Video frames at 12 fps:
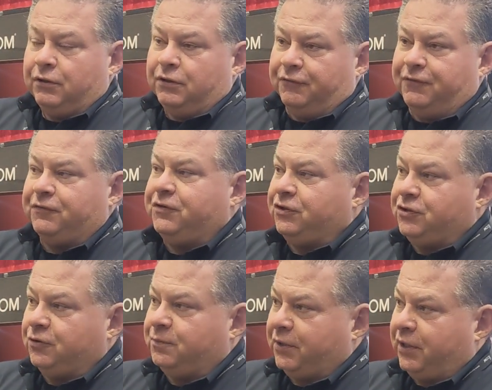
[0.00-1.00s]
the
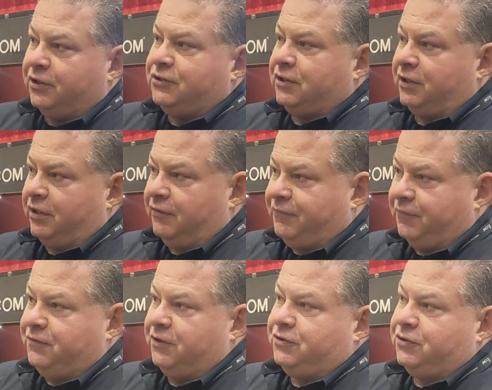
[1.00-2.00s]
52 Plus, and then the
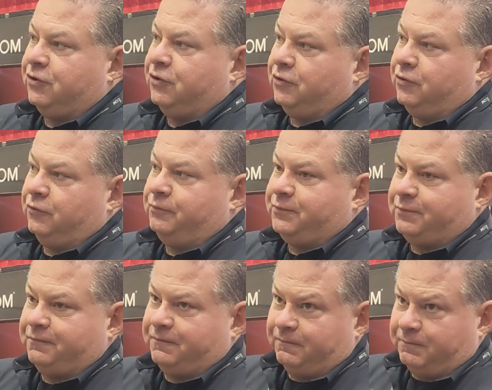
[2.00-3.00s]
52
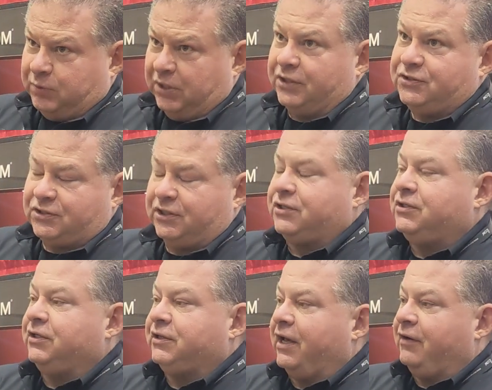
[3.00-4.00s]
Plus
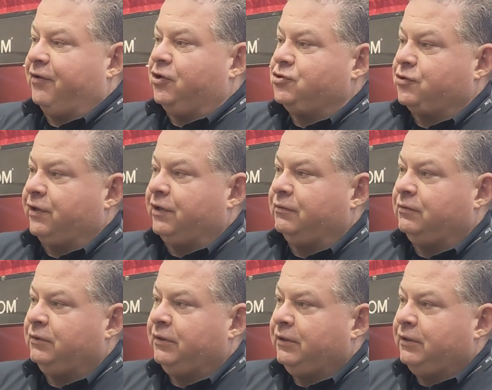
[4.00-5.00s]
60th anniversary.
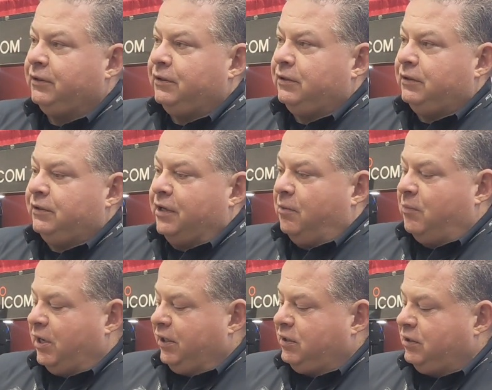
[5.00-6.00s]
Now,
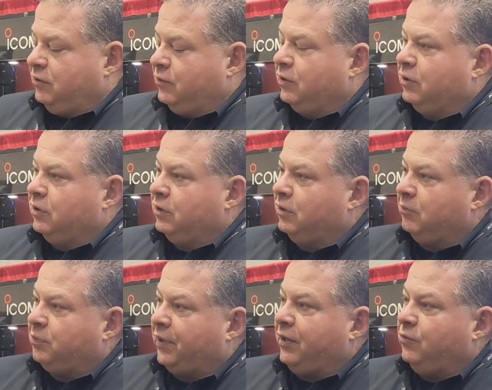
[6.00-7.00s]
Mike, you were
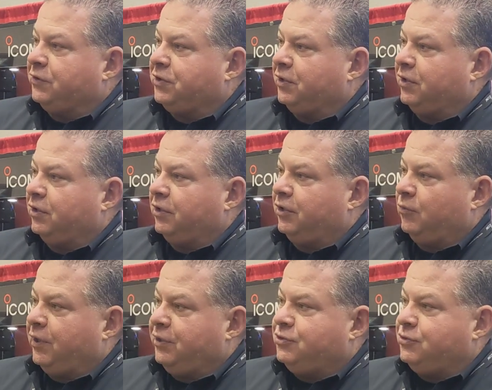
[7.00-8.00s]
playing with it earlier.
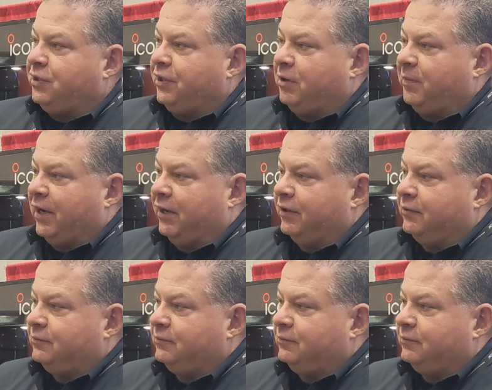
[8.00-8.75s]
What did you think about it?